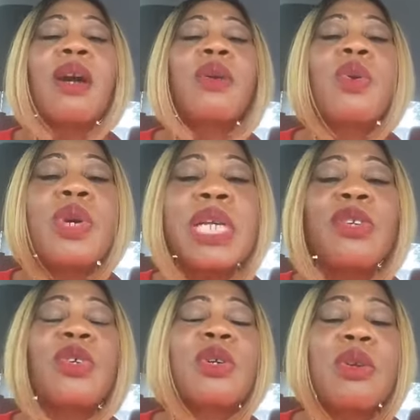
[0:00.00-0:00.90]
Glory
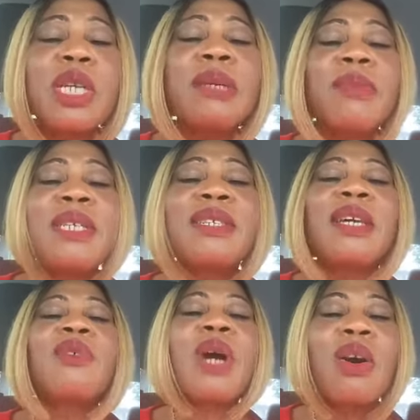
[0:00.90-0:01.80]
to glory means
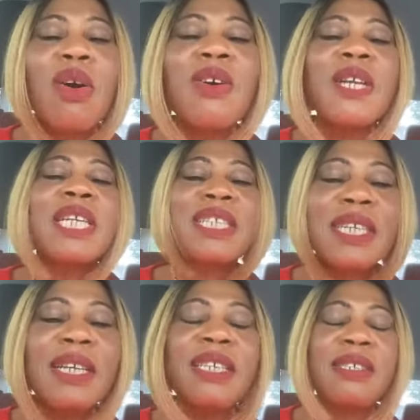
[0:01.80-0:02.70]
that you are conquering
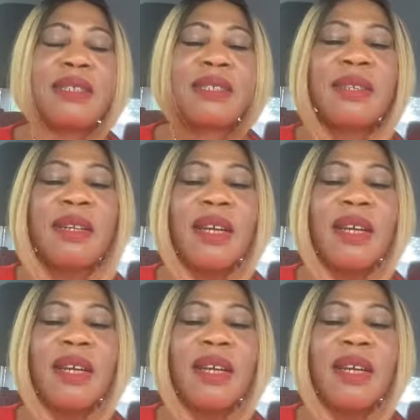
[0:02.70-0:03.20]
challenges.